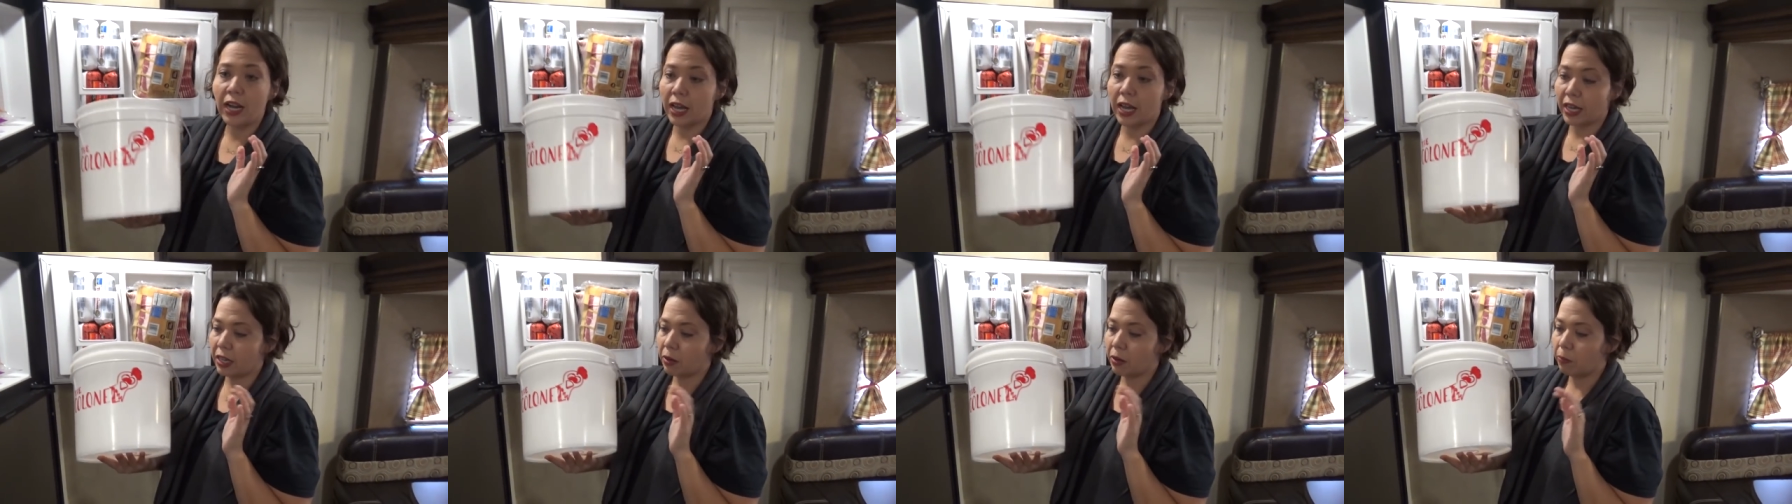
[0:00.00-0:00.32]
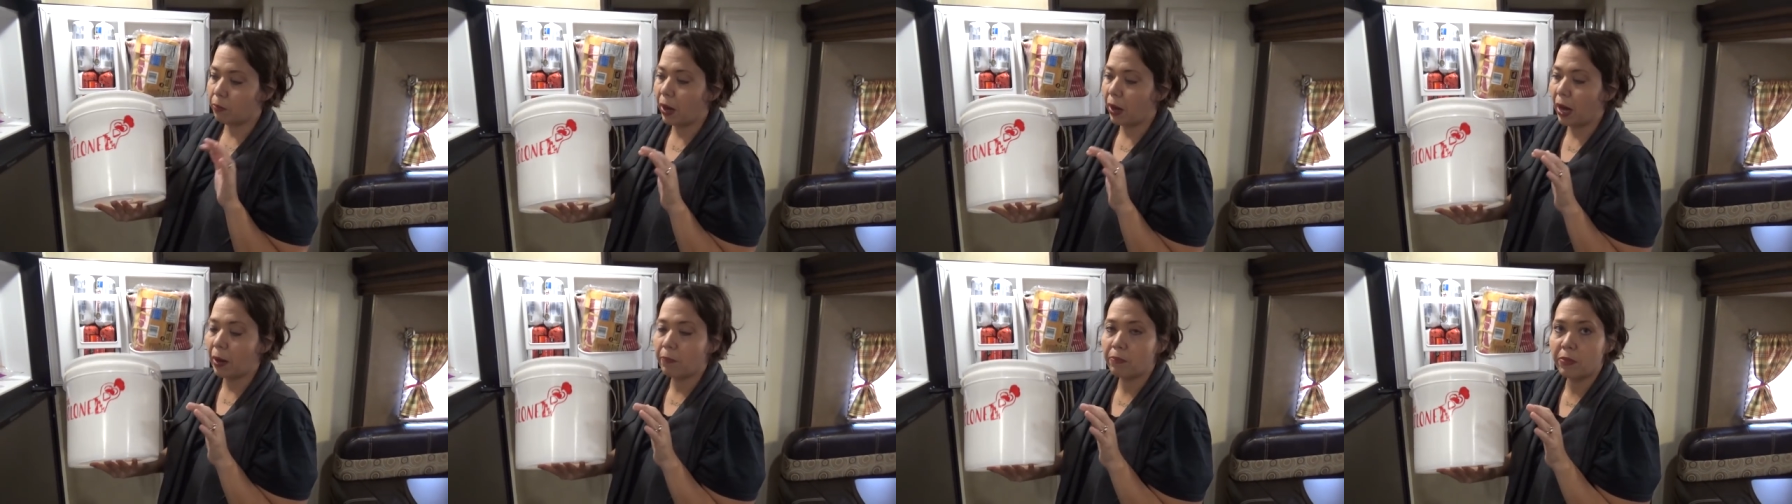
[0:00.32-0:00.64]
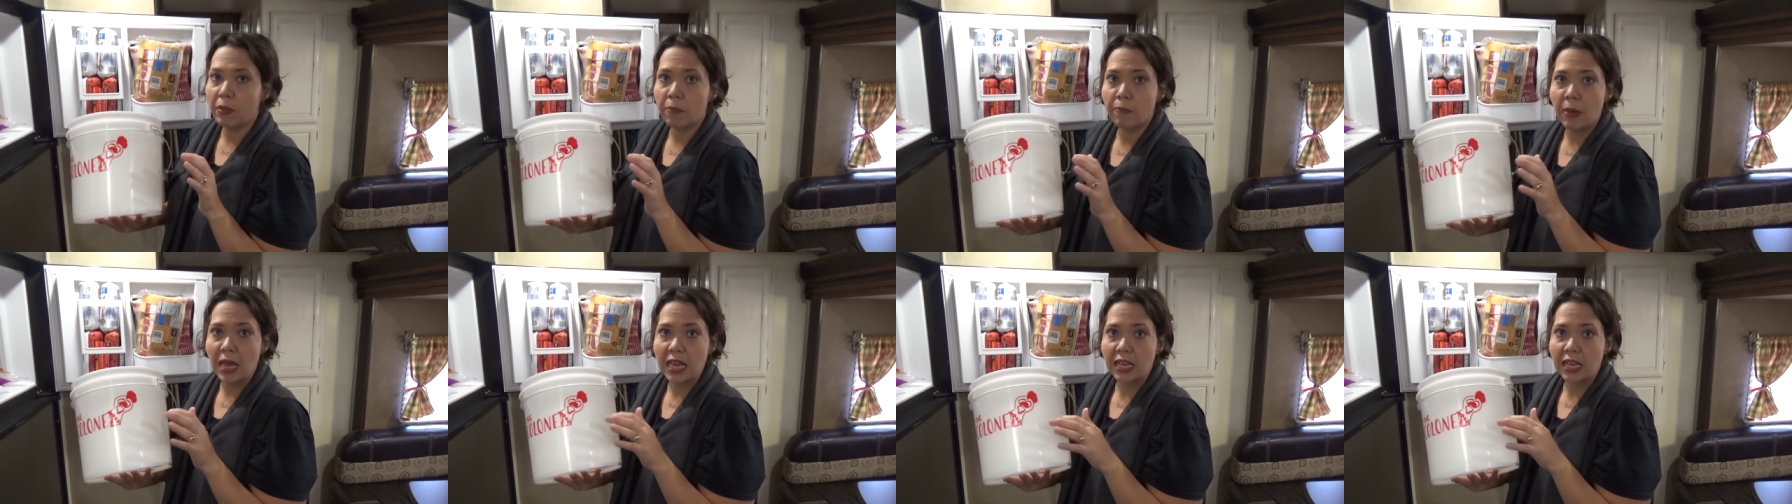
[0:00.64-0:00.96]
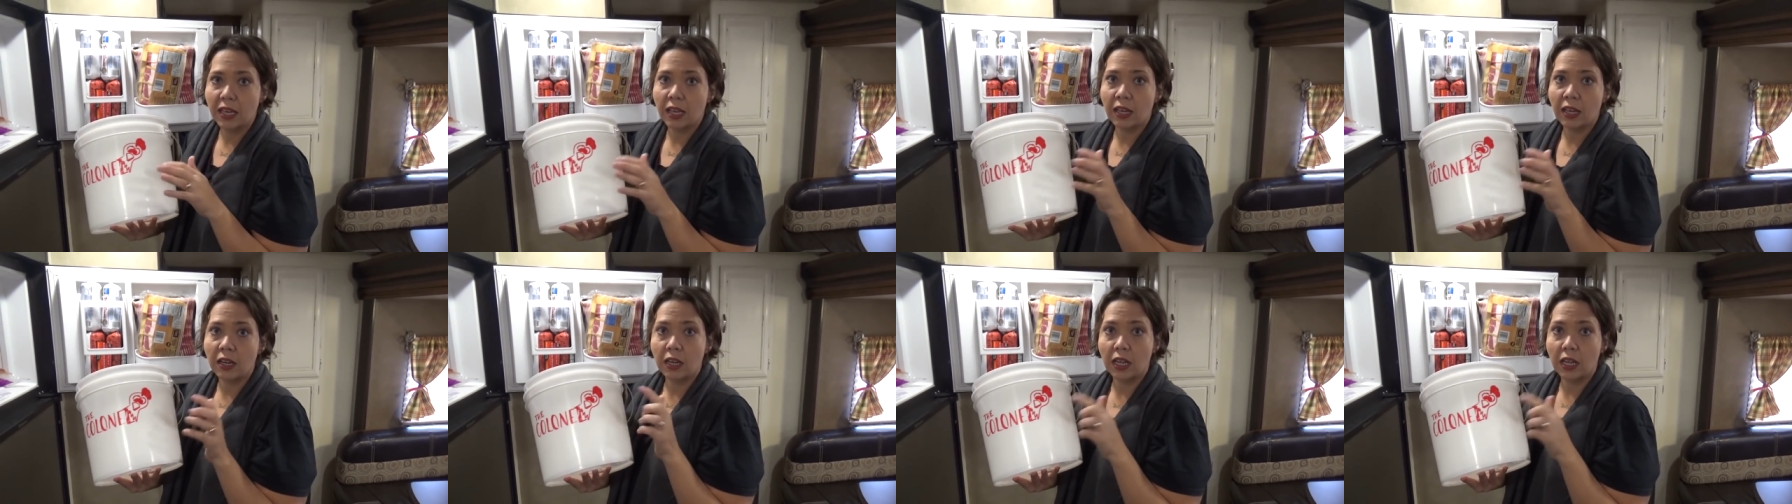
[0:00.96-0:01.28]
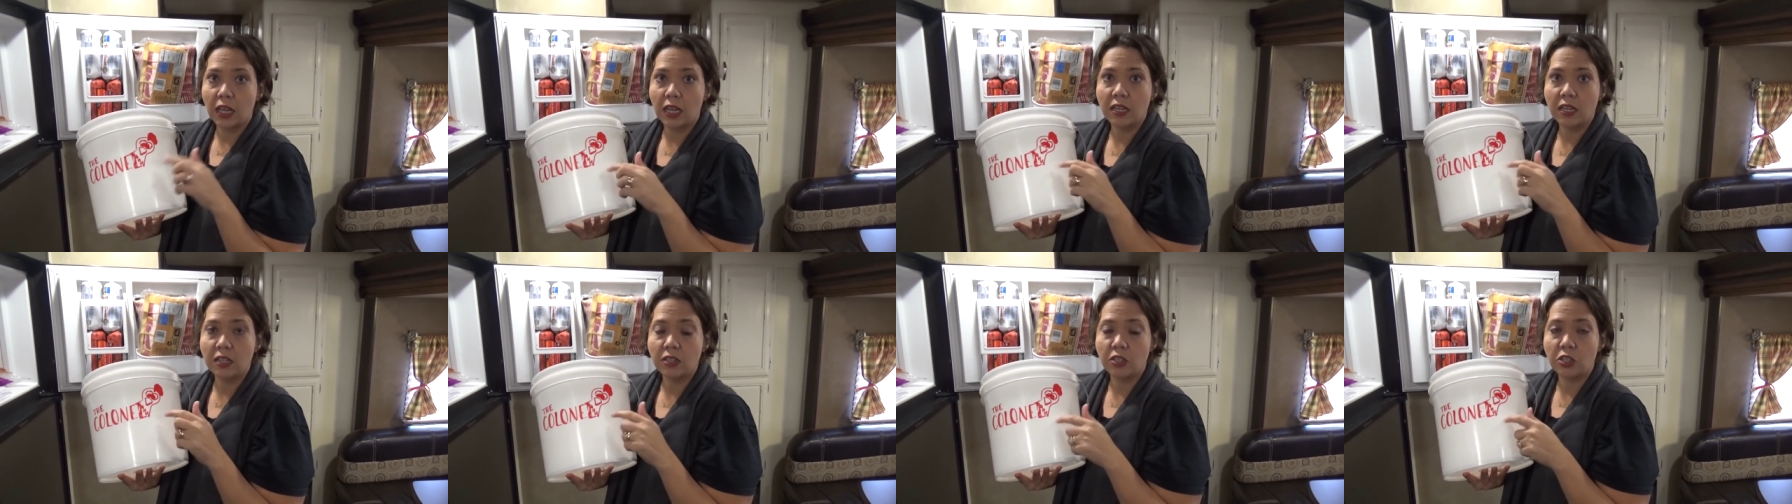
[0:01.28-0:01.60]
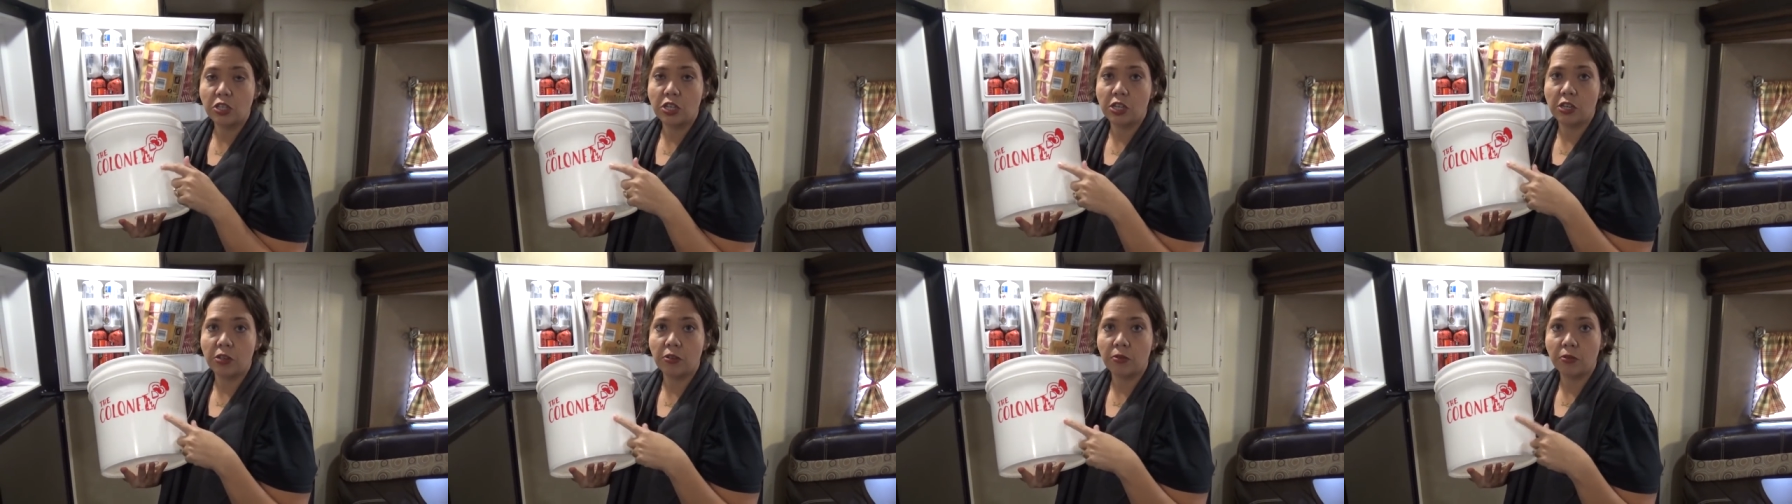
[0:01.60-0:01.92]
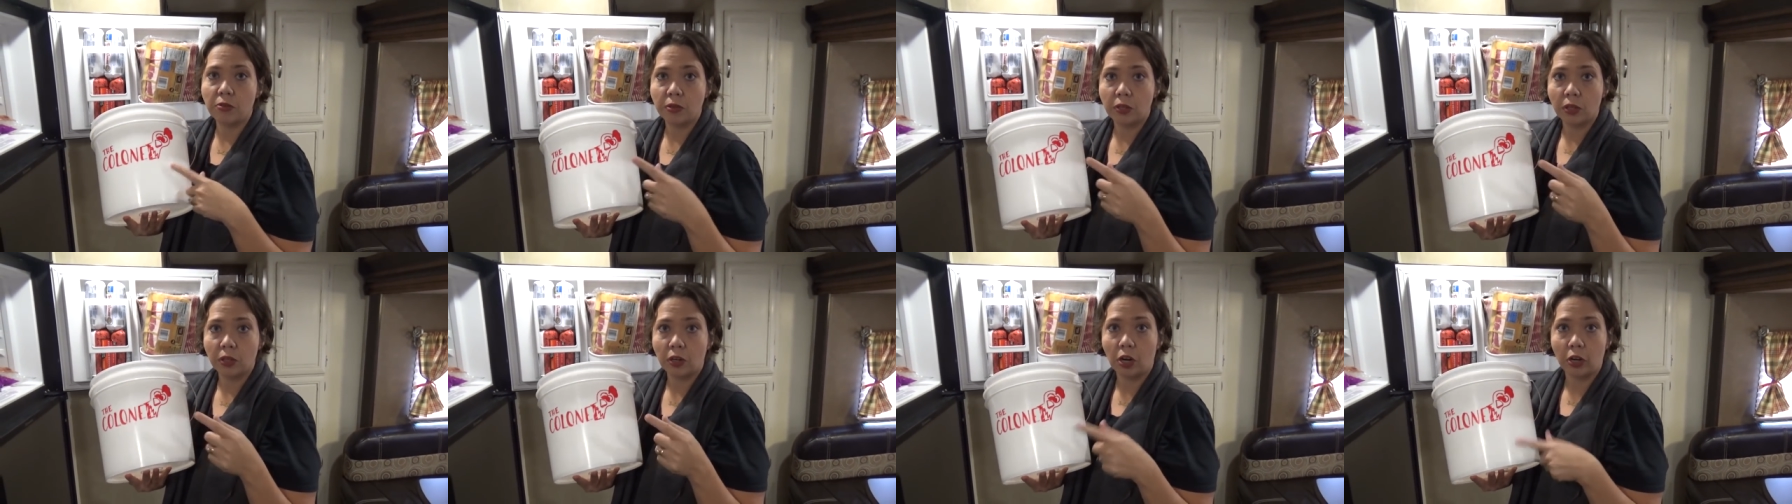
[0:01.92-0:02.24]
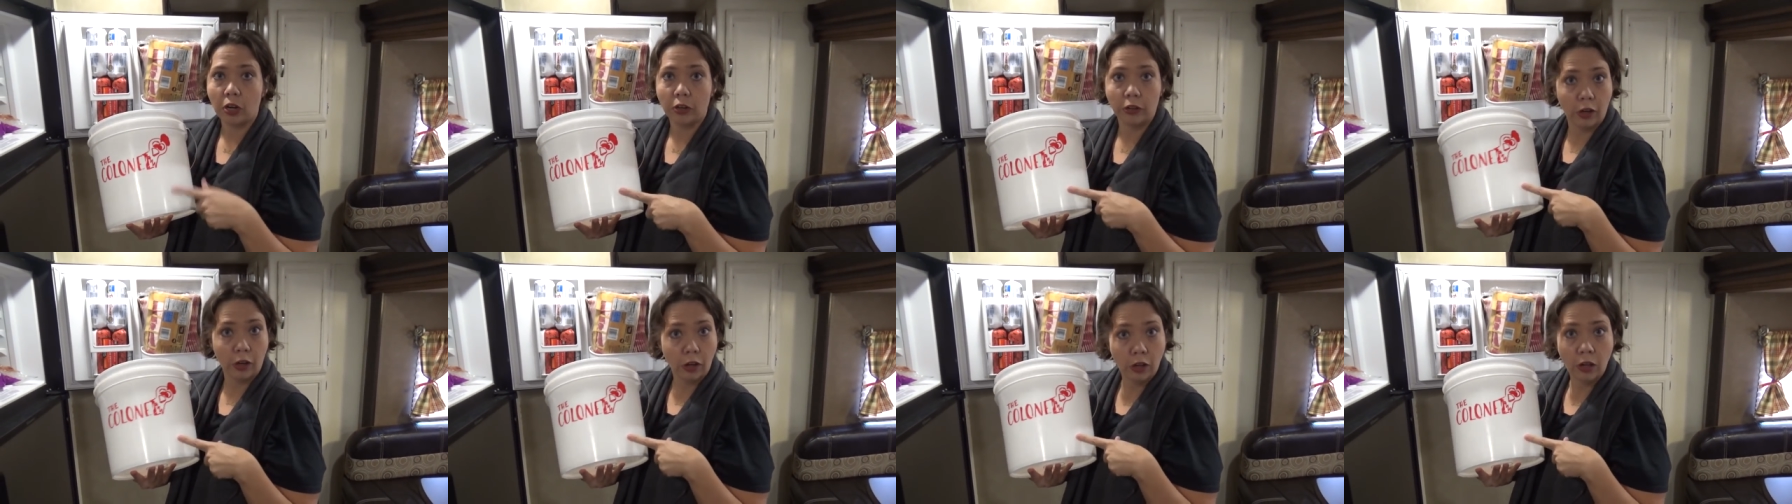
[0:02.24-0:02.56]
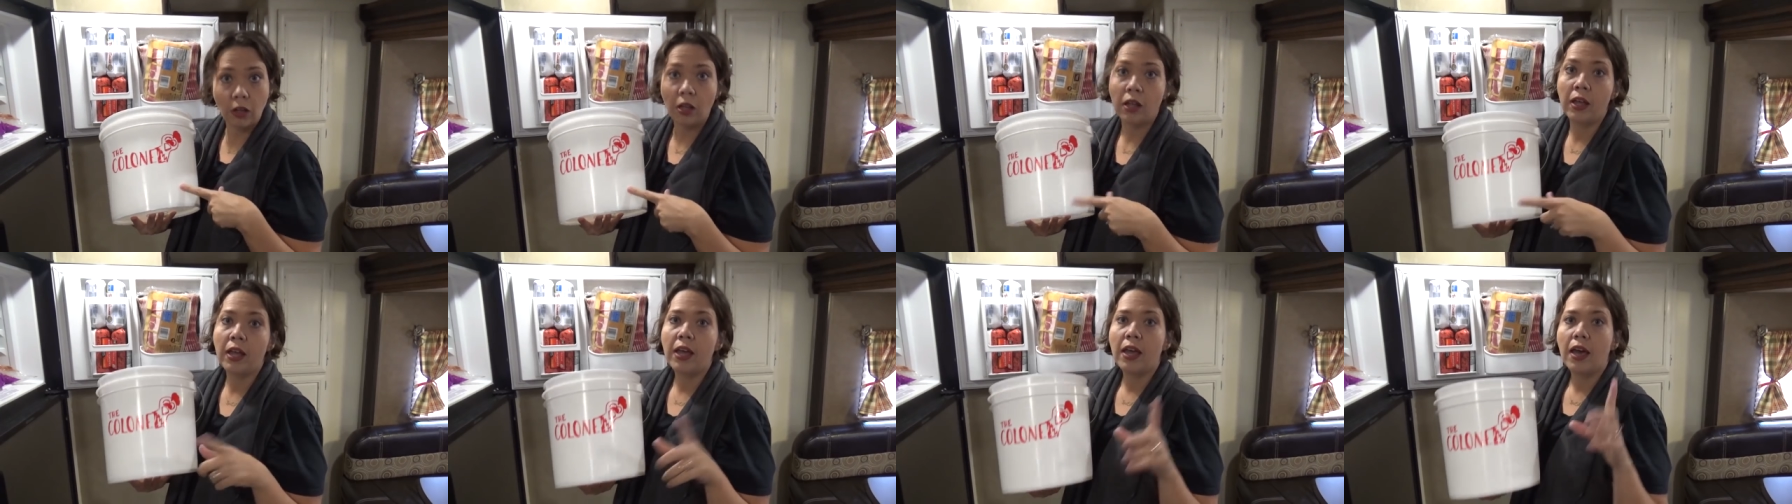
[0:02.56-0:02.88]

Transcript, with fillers: I can pop the bacon into the kernel